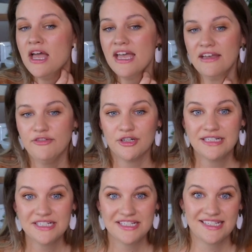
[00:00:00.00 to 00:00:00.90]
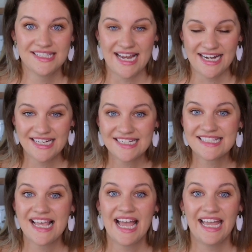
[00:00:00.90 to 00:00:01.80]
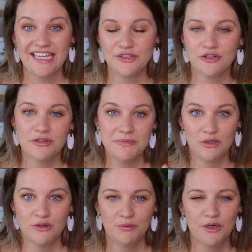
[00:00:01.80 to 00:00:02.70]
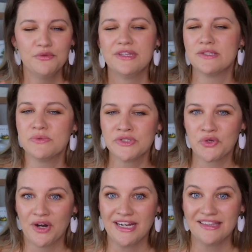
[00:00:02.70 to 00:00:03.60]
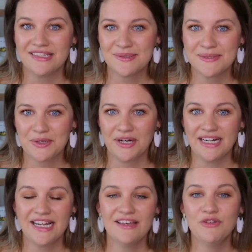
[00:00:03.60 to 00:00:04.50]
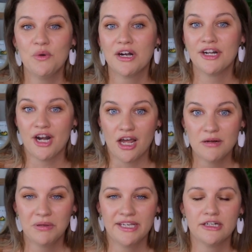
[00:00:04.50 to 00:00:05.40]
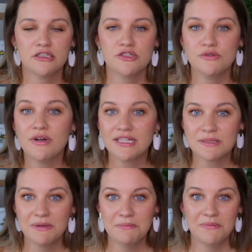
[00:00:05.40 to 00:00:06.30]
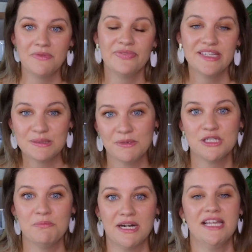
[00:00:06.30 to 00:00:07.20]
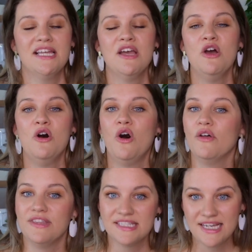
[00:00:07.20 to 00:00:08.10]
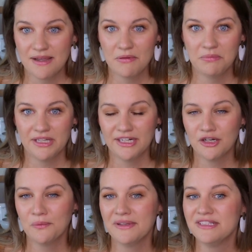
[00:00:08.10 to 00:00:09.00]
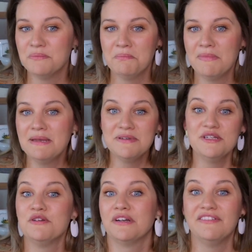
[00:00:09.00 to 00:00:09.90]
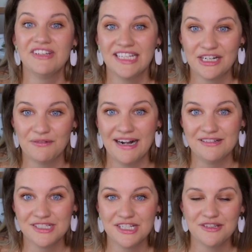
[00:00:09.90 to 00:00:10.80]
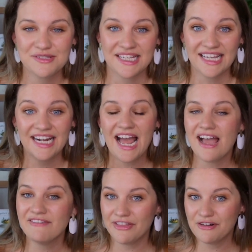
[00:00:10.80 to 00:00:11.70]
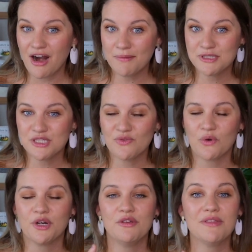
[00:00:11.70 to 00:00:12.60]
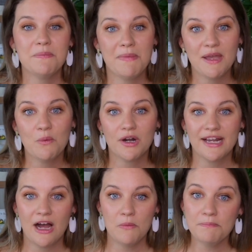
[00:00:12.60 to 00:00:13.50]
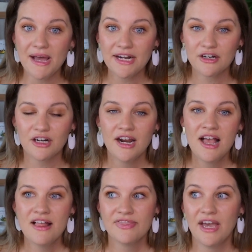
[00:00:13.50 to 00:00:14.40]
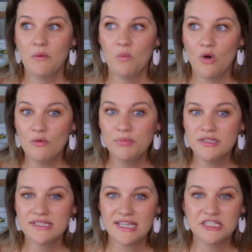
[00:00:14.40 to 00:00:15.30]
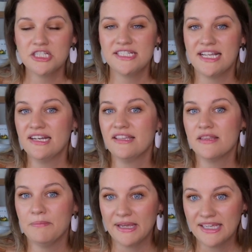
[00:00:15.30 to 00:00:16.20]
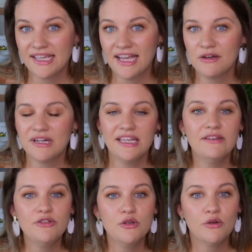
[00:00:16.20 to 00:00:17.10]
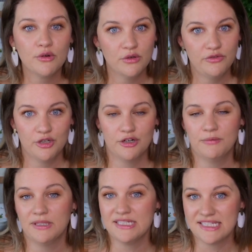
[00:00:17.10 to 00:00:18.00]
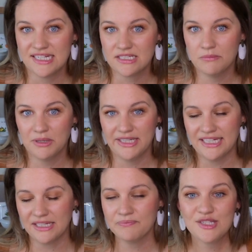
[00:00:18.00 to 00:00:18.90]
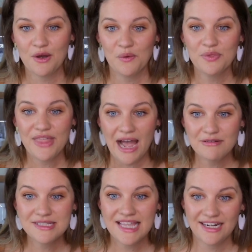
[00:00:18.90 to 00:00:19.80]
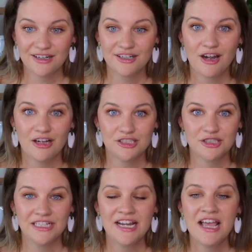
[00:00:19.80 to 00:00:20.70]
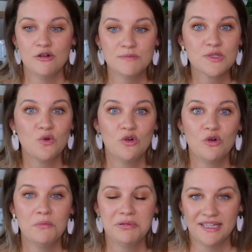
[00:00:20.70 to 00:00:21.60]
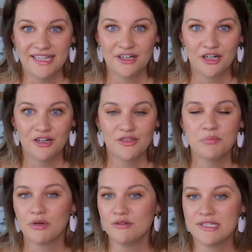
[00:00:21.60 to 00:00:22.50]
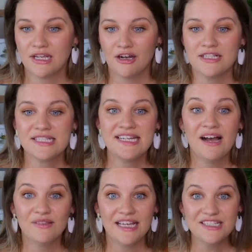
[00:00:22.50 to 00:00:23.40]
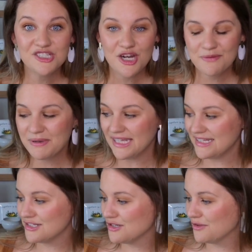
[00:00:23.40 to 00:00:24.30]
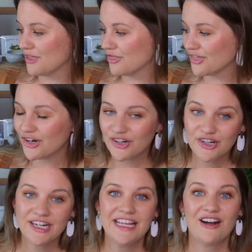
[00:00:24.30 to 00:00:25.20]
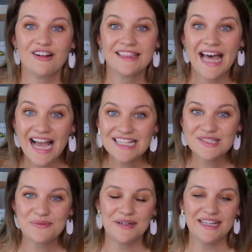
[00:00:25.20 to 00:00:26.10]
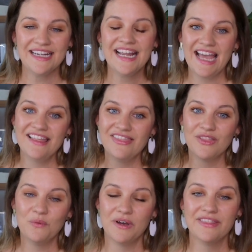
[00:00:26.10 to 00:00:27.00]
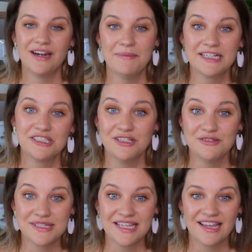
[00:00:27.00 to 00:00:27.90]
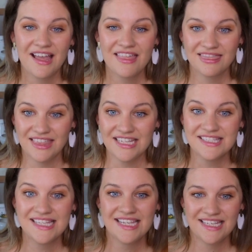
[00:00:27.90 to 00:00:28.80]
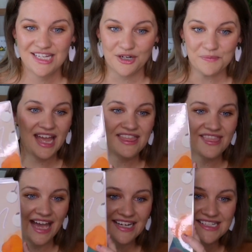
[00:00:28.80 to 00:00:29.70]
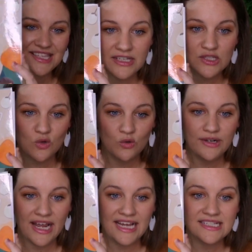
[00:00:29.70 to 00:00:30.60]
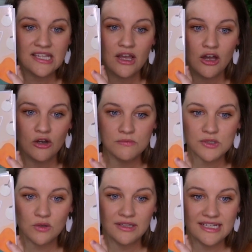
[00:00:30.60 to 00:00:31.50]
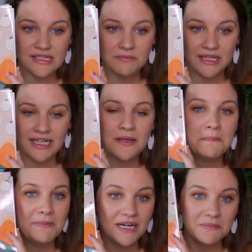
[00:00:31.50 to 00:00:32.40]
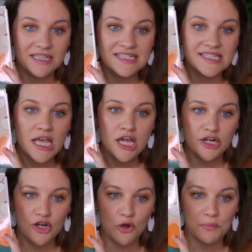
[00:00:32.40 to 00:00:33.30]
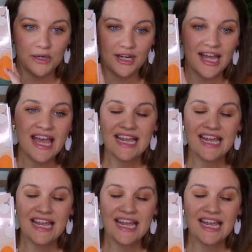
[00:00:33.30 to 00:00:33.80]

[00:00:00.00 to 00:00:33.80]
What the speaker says: If you're into aesthetics and you're the middle of the road, this one's great. This one's great. If you are not a planner, do not spend this much money on this type of planner when maybe you don't even get around to using it. I have other options for you that may work out better that won't put such a dent in the bank account if you don't know if you're going to really stick to planning. So that was the Erin Condren Homeschool Planner, the pros and cons. Now let's jump into the third and our last one and the one that I'm actually using this year. And that is the Schoolnest Homeschool Lesson Planning Minimalist Notebook.